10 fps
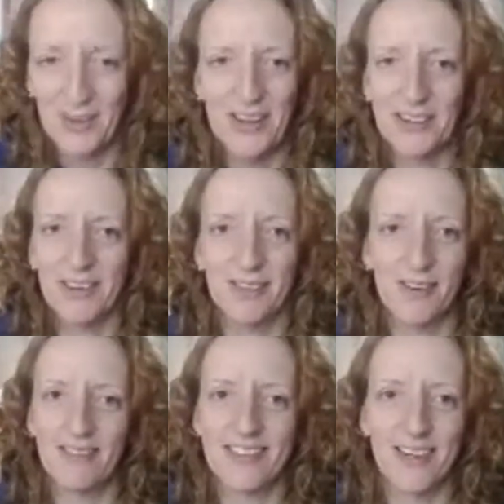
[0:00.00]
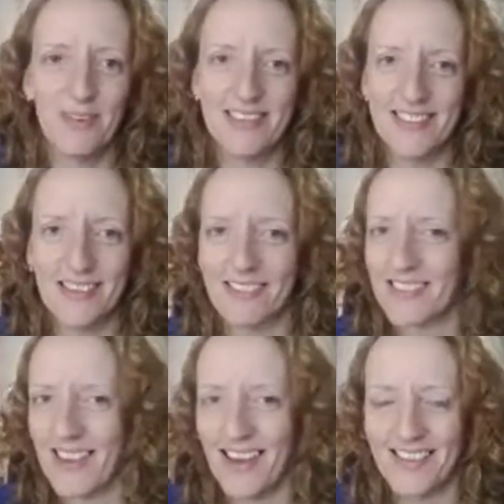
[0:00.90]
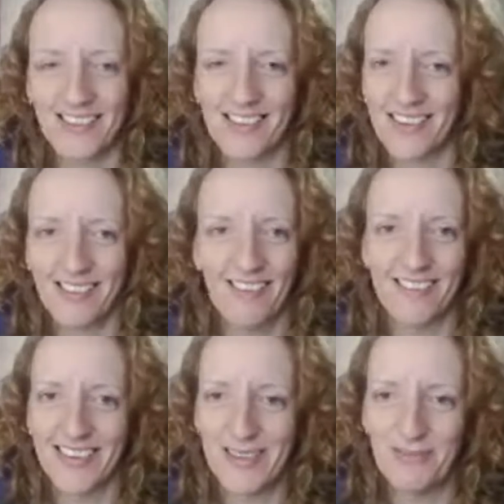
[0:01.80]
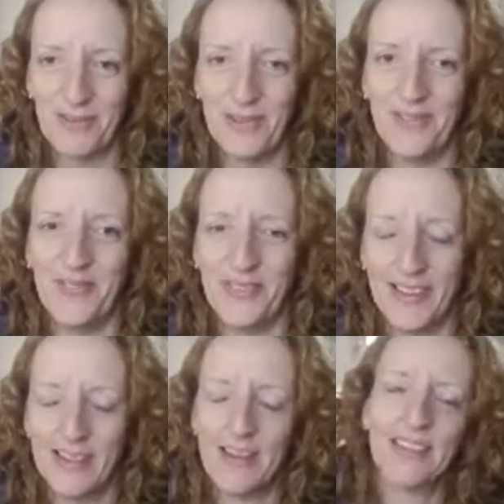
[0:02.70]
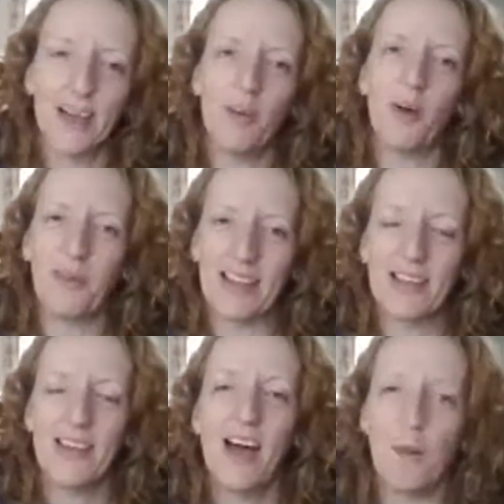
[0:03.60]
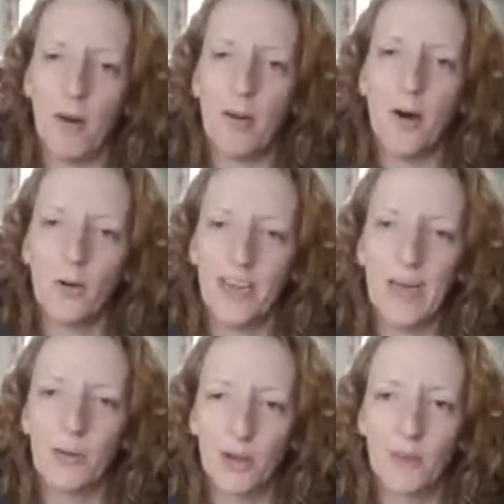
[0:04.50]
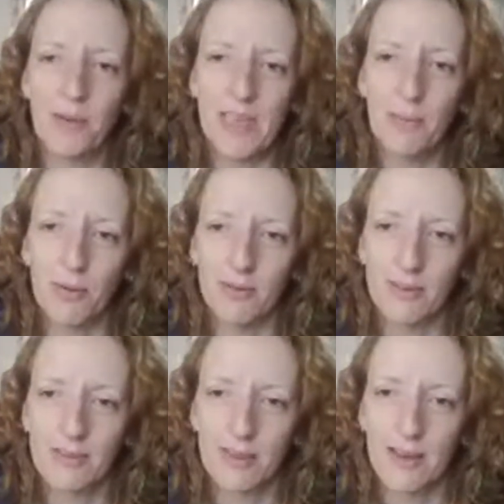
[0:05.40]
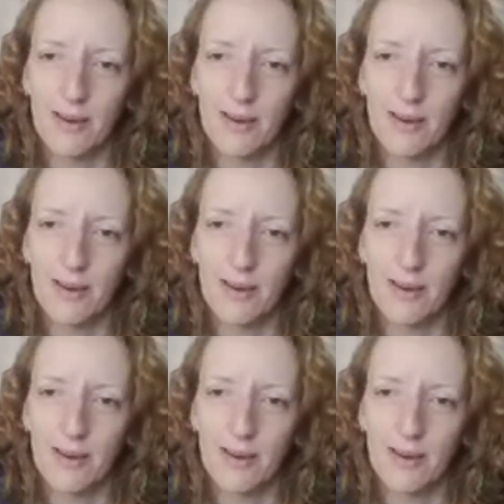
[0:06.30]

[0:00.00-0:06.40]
don't tell me secrets, guys, because I can't keep them. I'm not bad. I'm okay with other people's